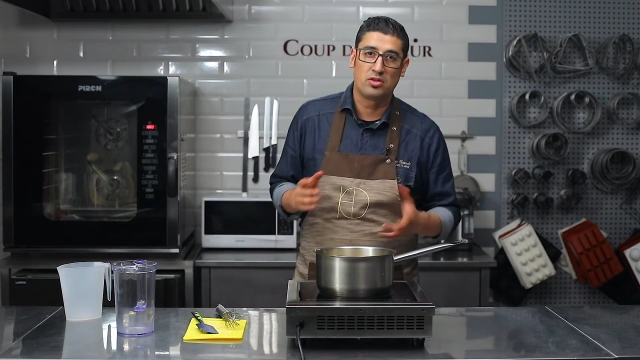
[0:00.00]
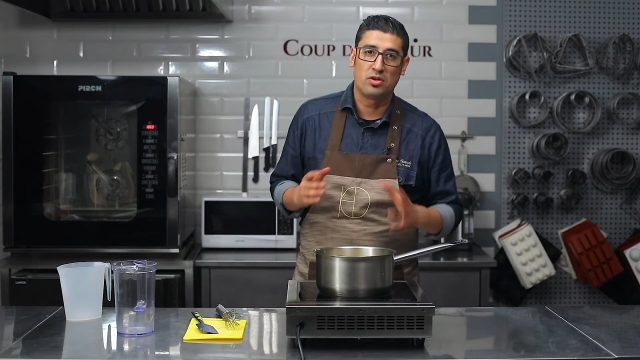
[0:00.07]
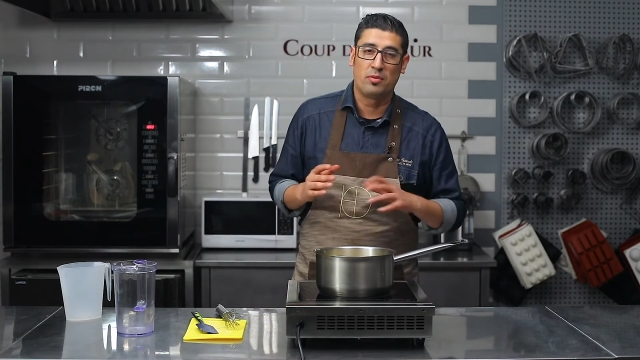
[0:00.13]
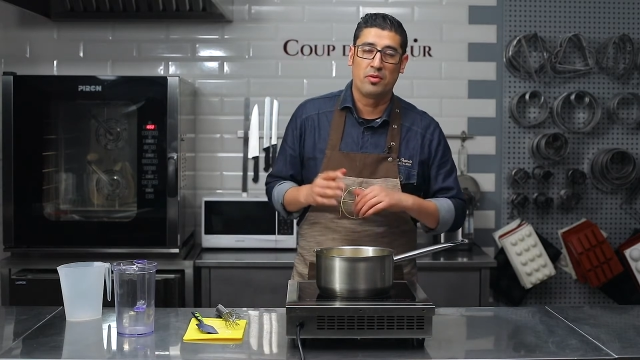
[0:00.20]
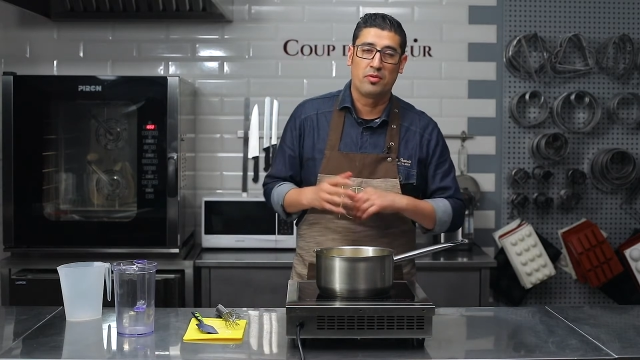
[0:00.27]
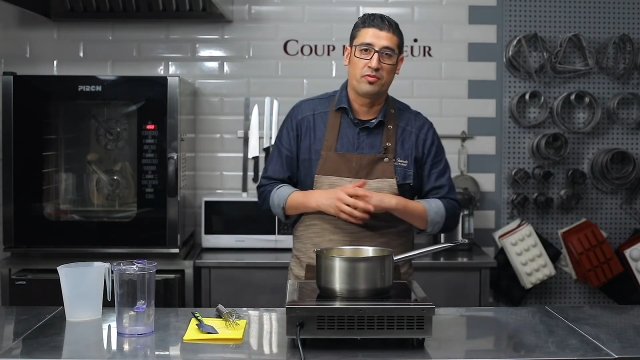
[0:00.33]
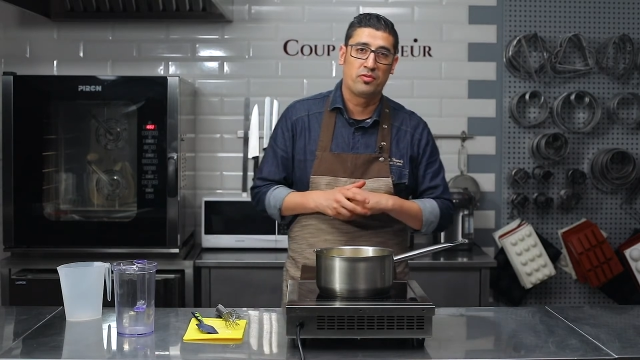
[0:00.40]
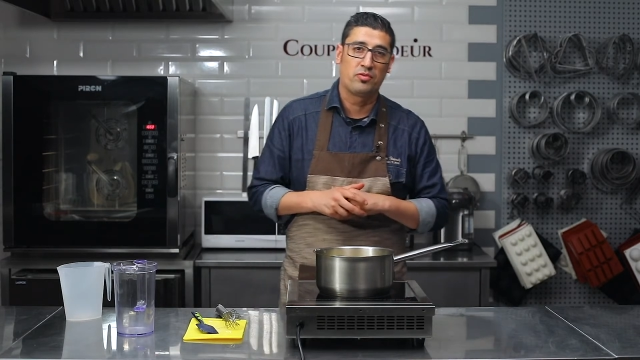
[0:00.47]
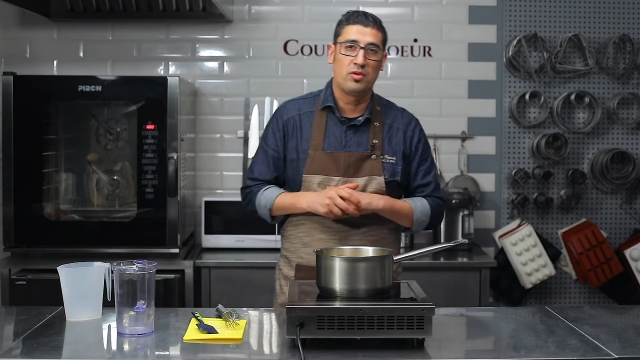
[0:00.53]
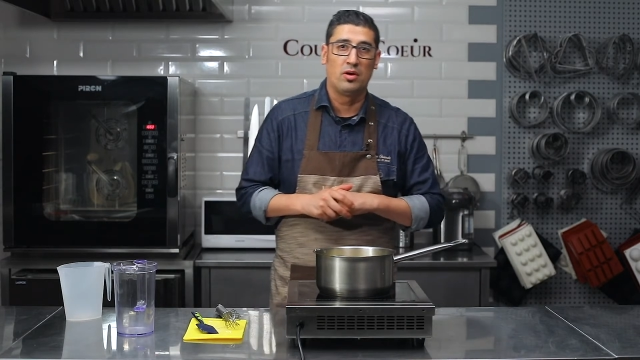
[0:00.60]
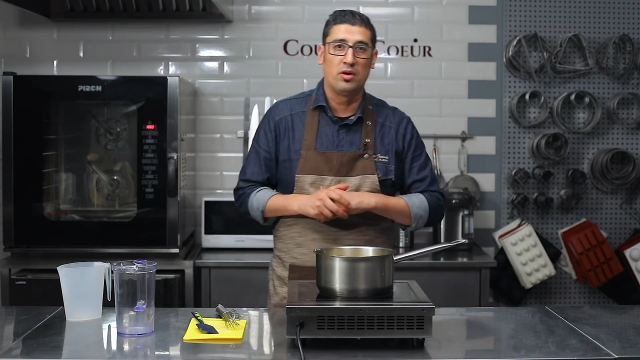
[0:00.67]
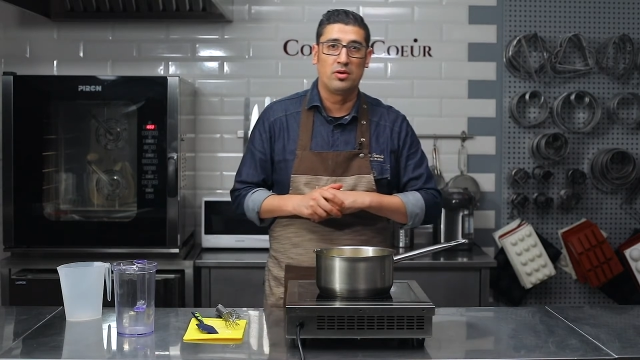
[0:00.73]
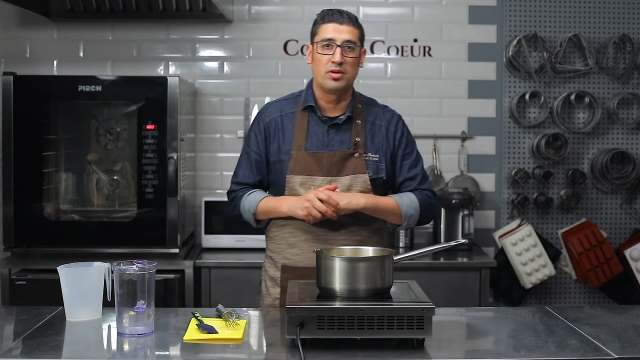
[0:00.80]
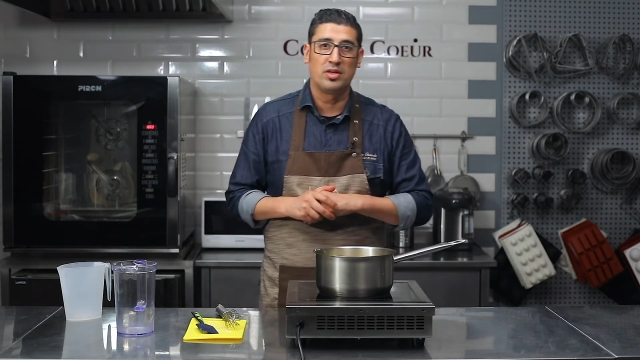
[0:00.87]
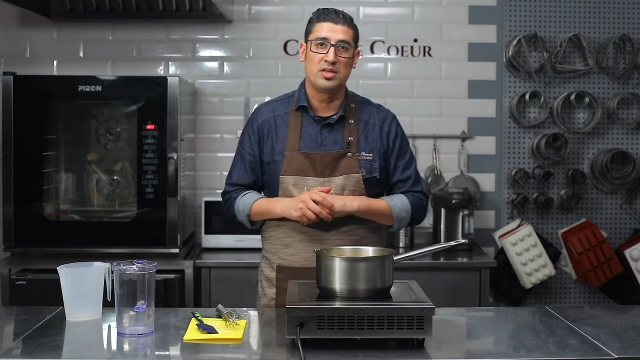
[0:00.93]
some of
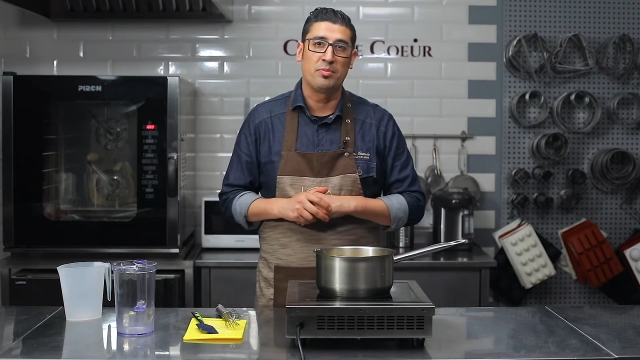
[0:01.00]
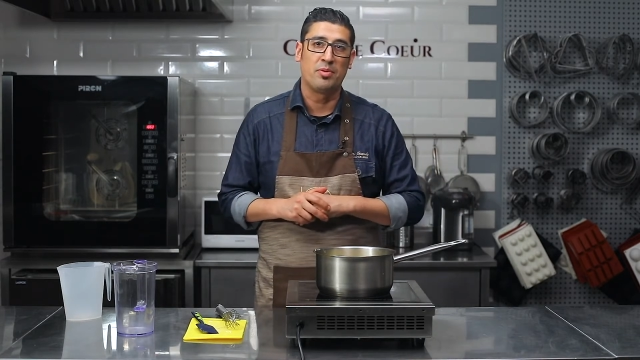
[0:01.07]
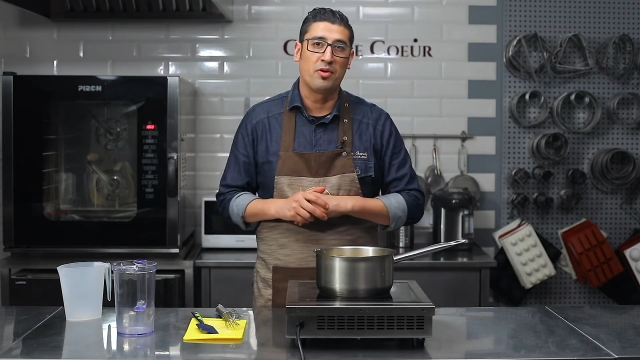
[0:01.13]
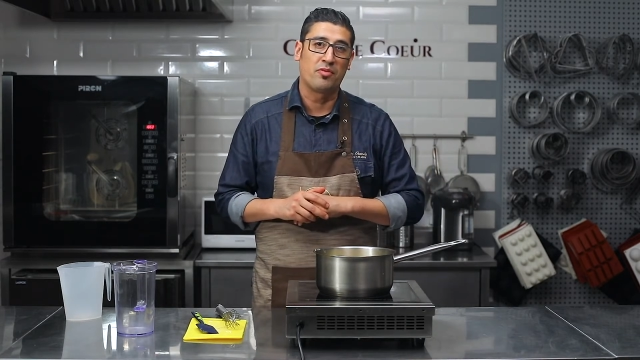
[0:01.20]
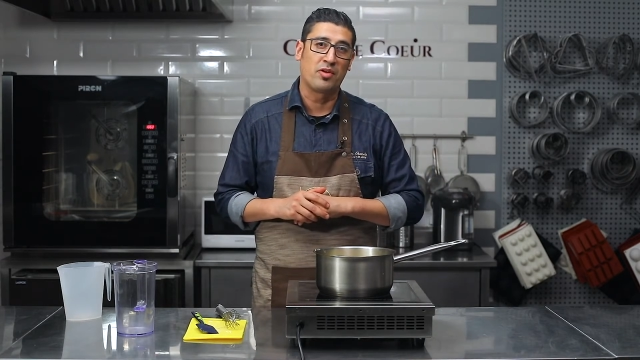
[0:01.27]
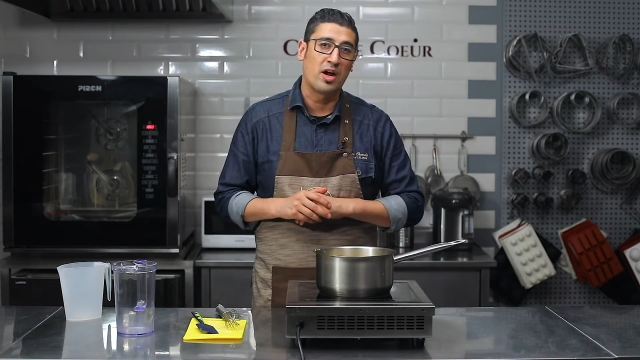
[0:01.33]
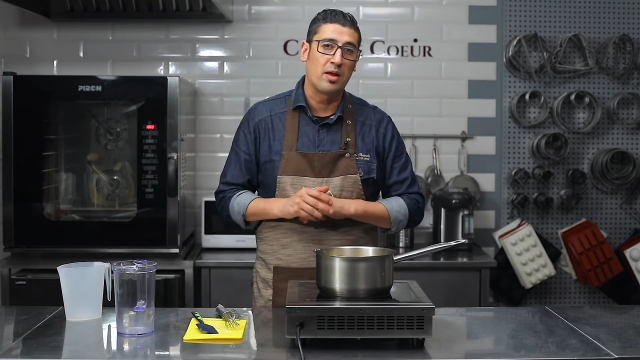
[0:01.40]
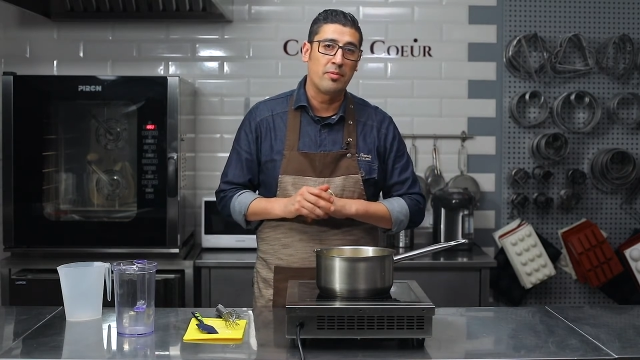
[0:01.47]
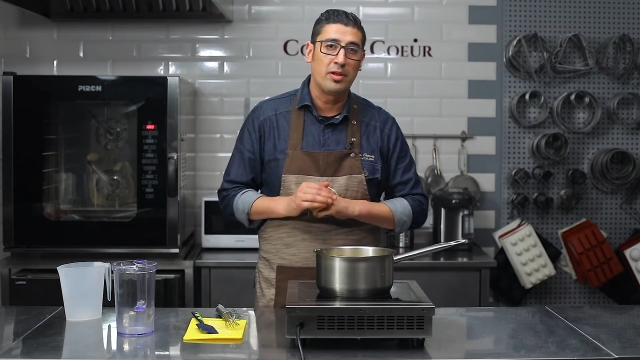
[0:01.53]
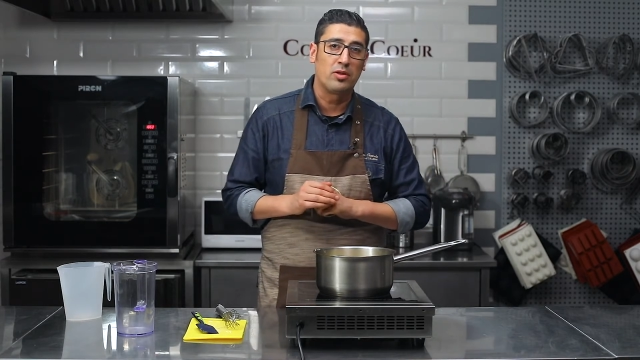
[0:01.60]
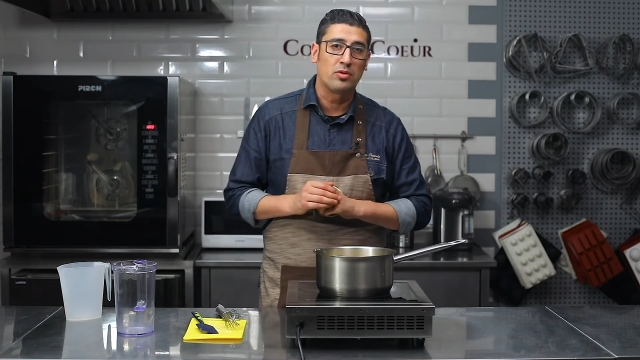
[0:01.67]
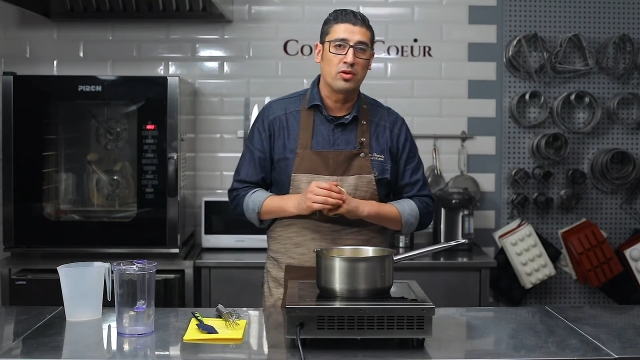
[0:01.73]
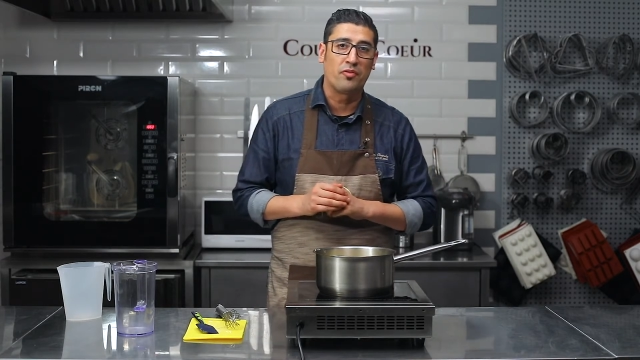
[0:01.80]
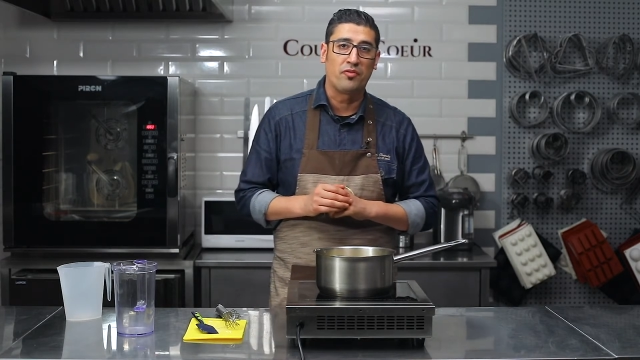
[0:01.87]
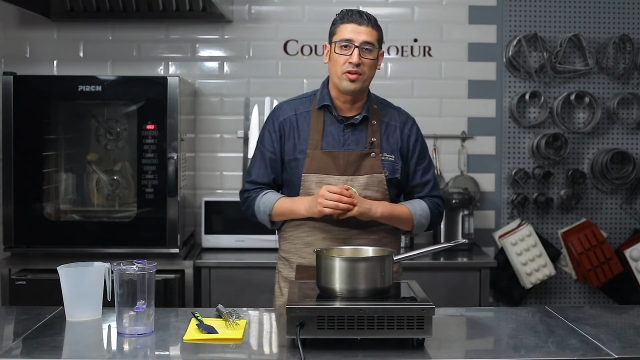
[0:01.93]
or recipe of caramel
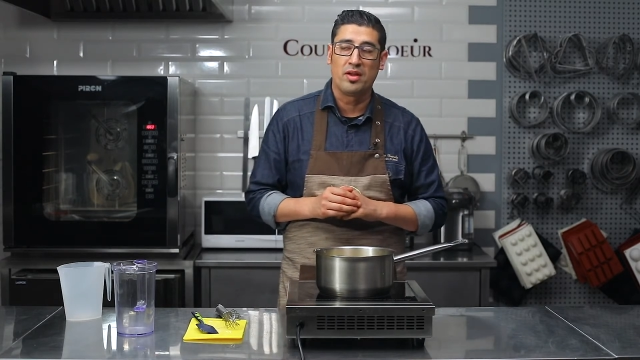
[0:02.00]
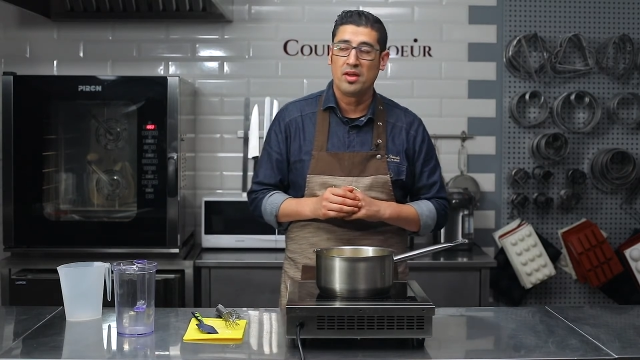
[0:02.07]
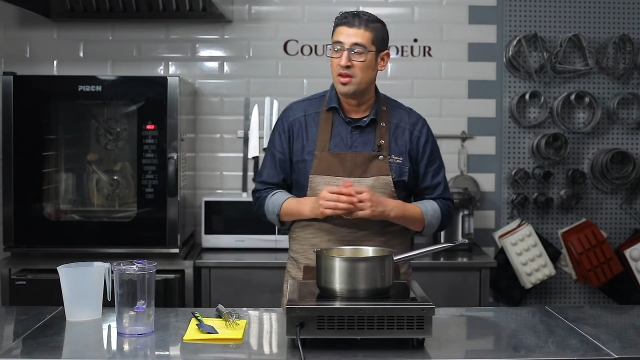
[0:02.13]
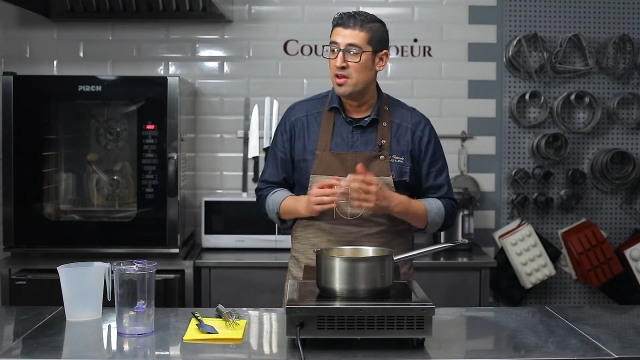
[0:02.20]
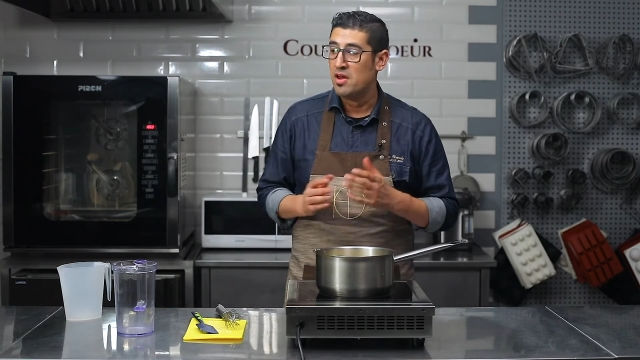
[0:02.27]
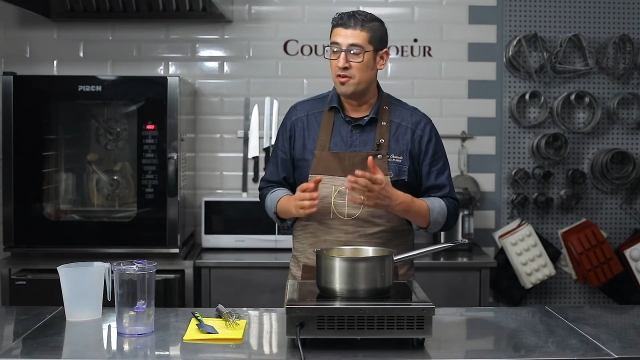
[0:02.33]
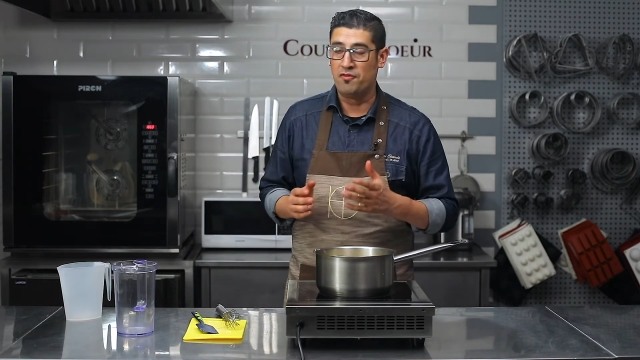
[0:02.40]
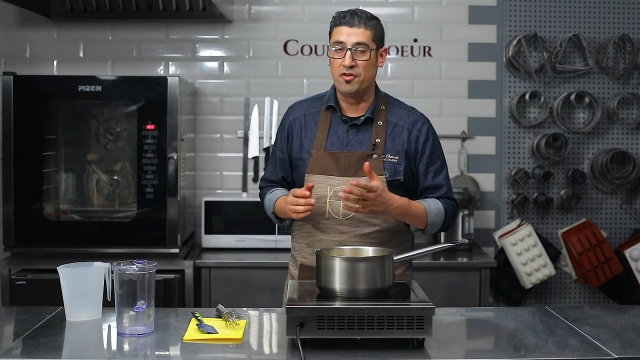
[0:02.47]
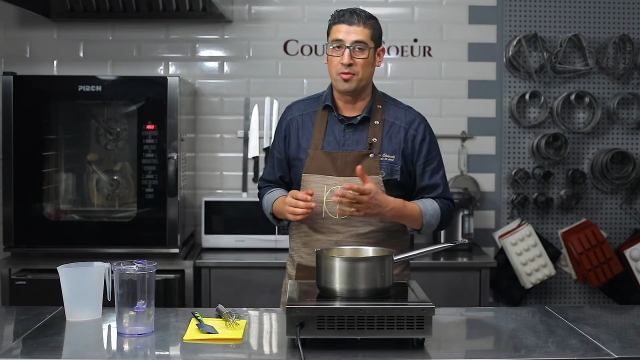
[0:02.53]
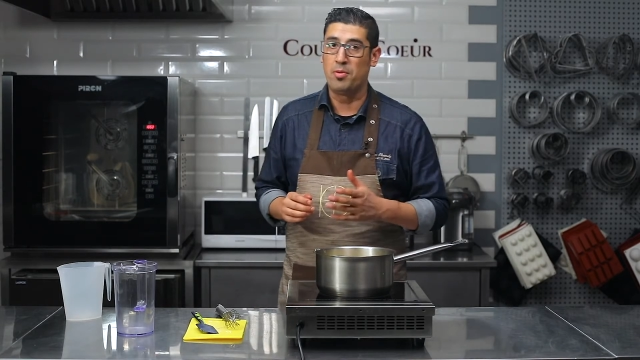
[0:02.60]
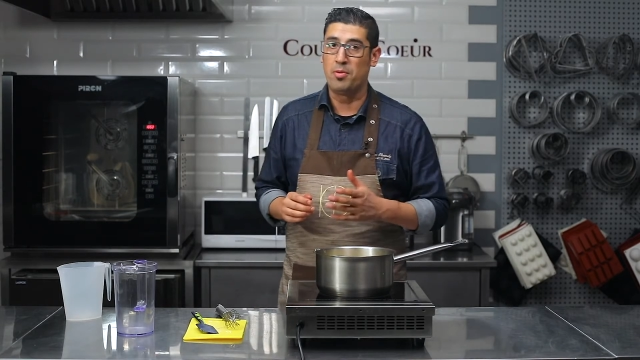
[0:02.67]
toffee for